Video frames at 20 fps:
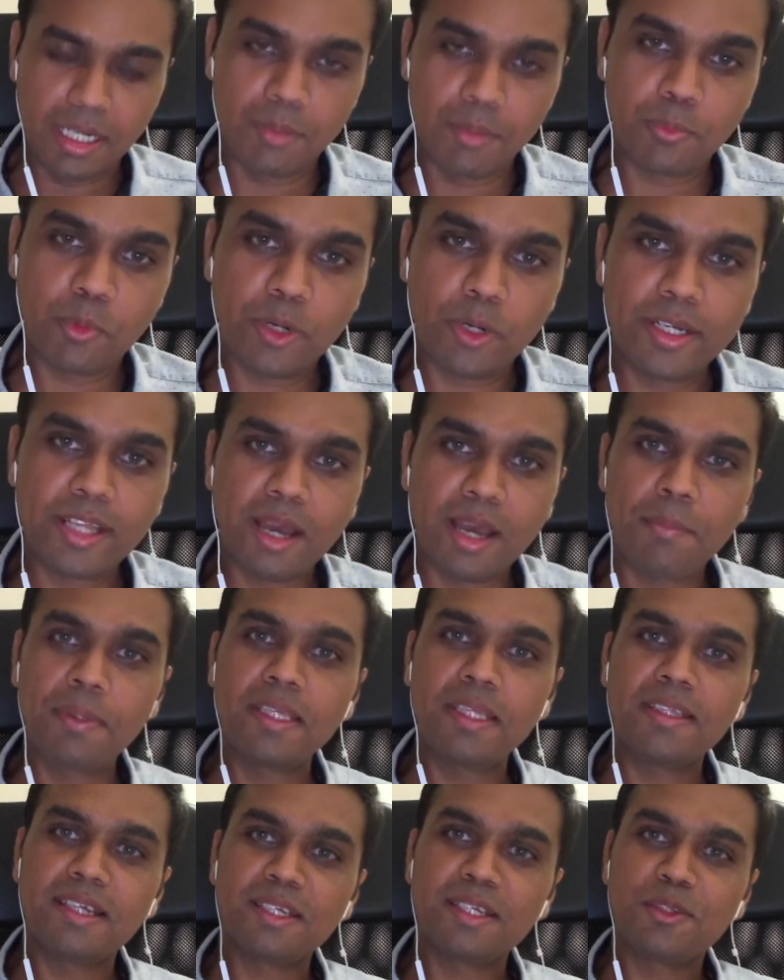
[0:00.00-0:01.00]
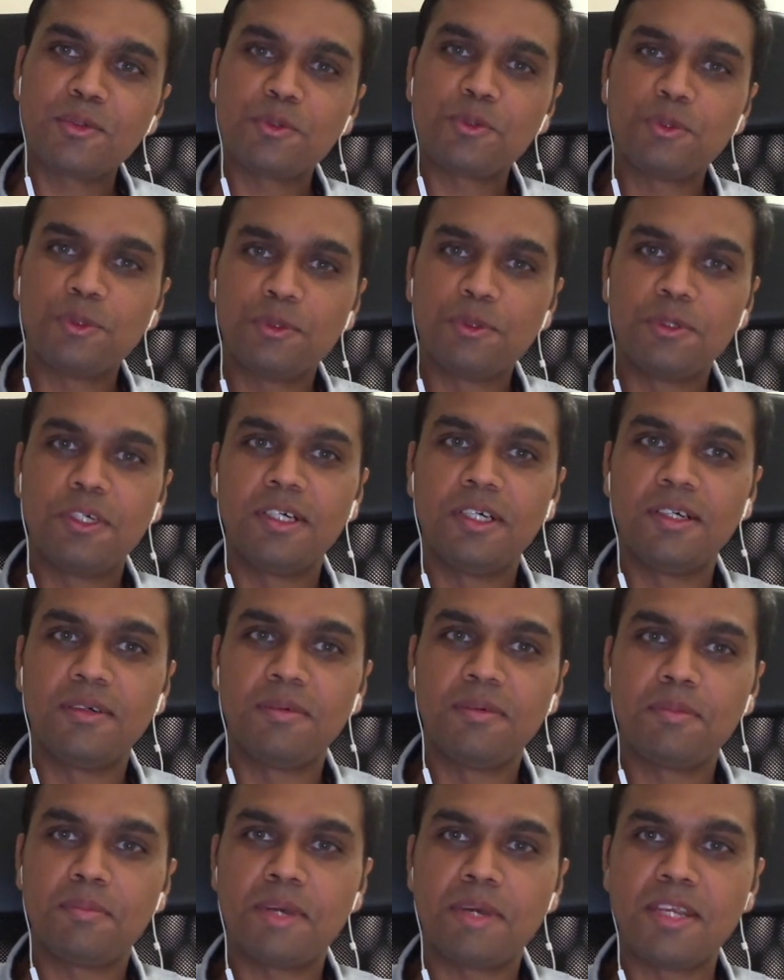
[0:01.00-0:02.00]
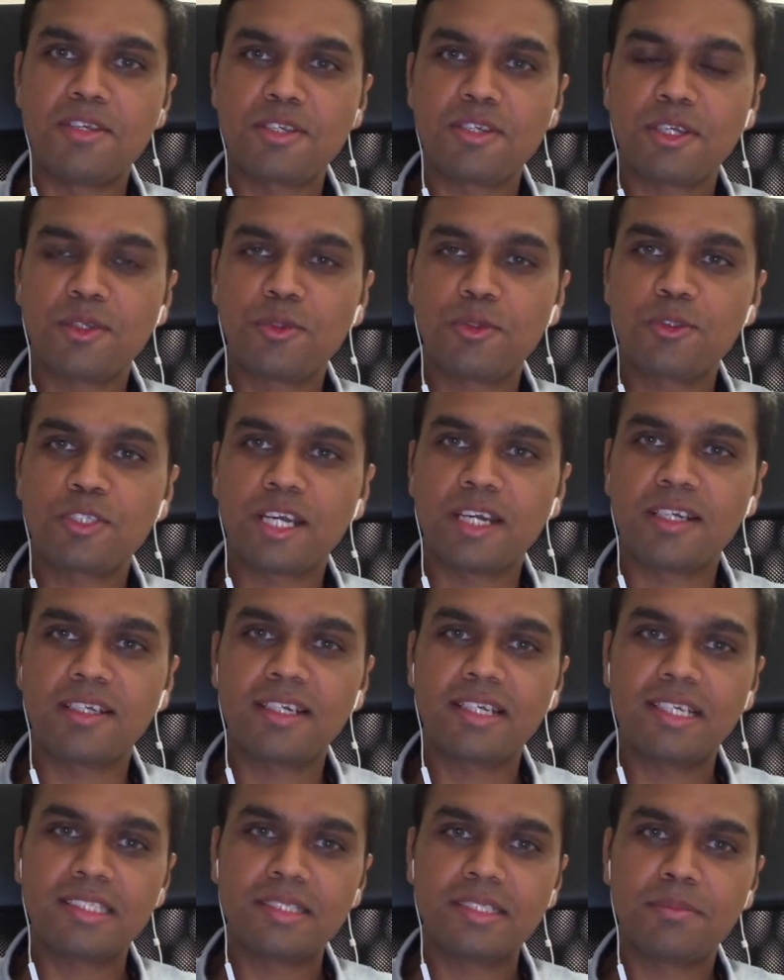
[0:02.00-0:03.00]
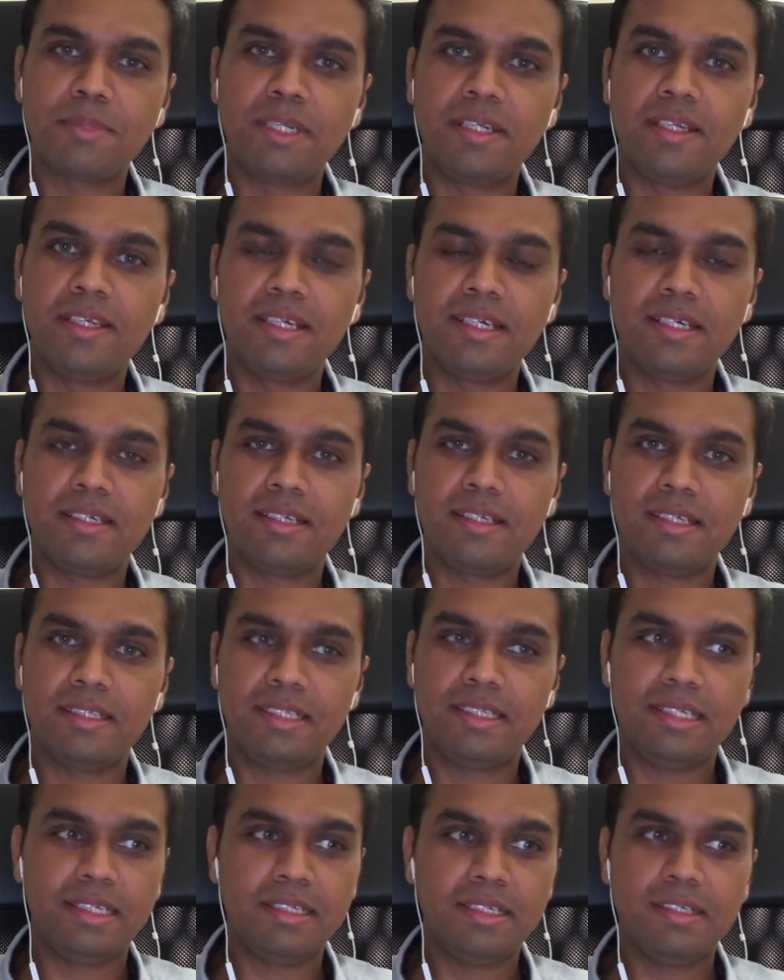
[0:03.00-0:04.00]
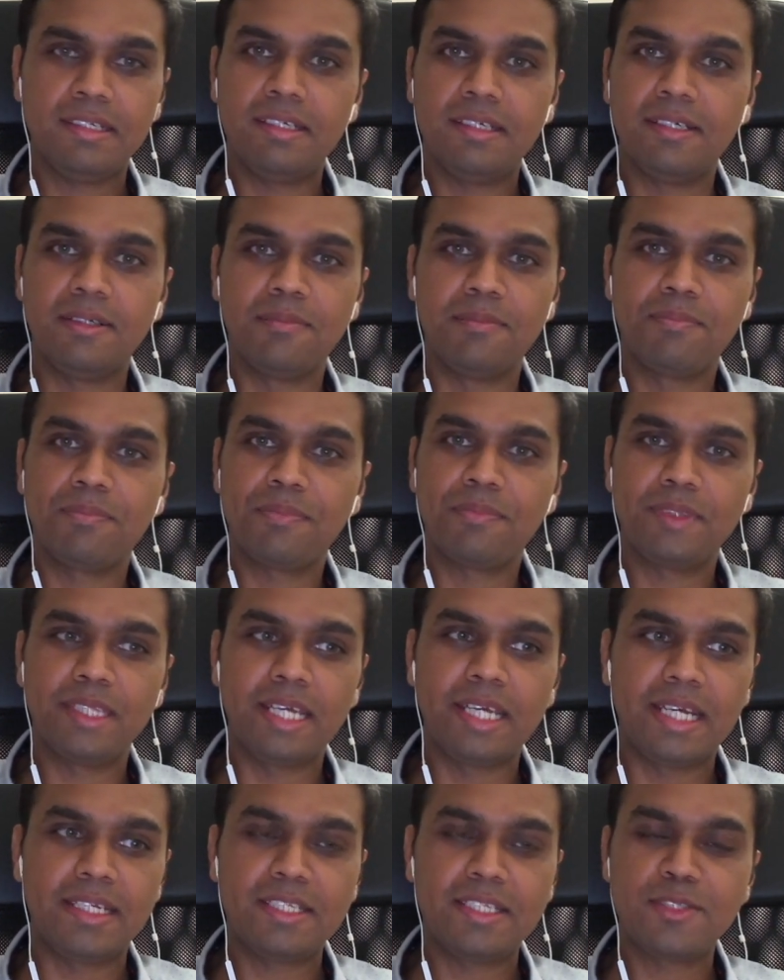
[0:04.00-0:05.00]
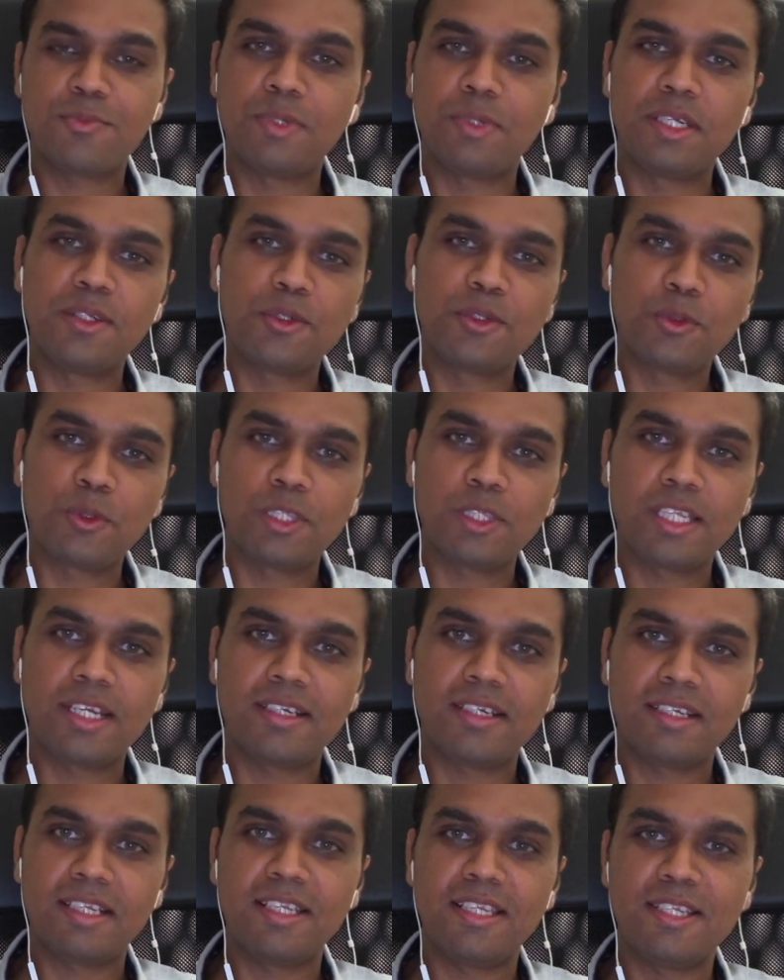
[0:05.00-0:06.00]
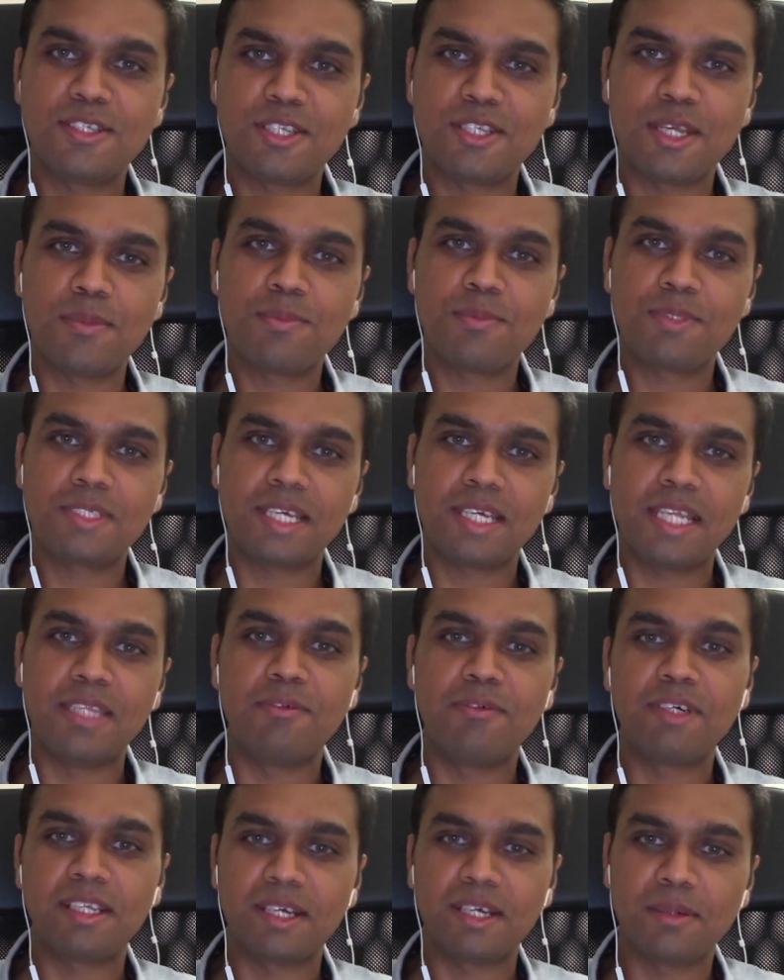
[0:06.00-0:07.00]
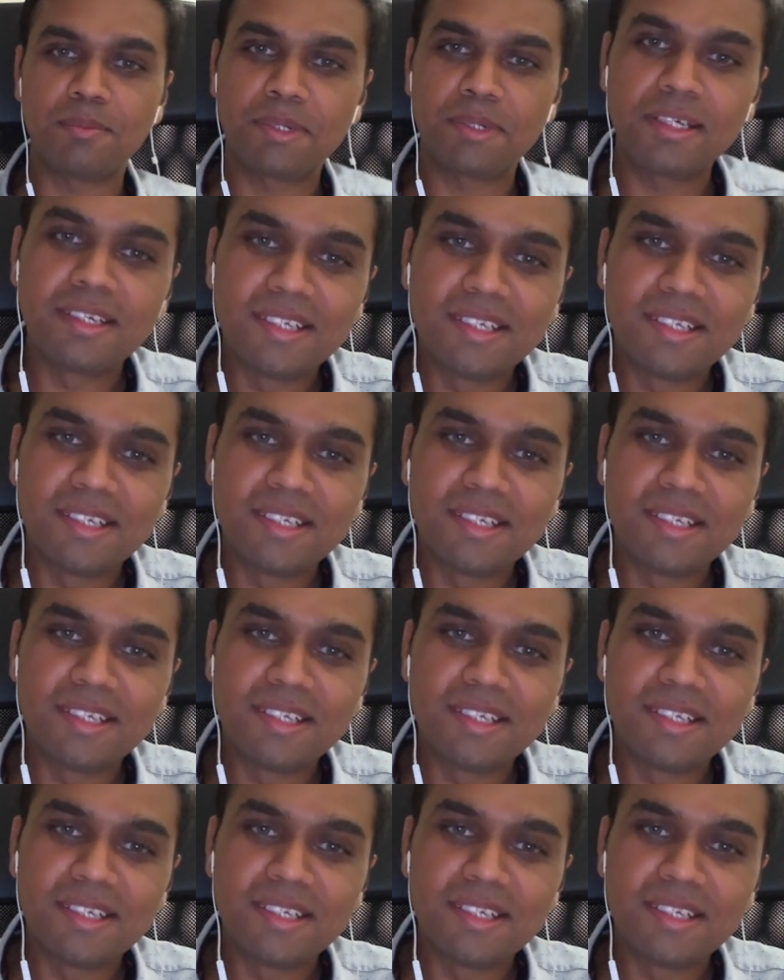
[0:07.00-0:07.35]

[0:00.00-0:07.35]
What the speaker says: I'm quite happy that you mentioned you started as a BDR. I think that is one role that really shapes anyone up.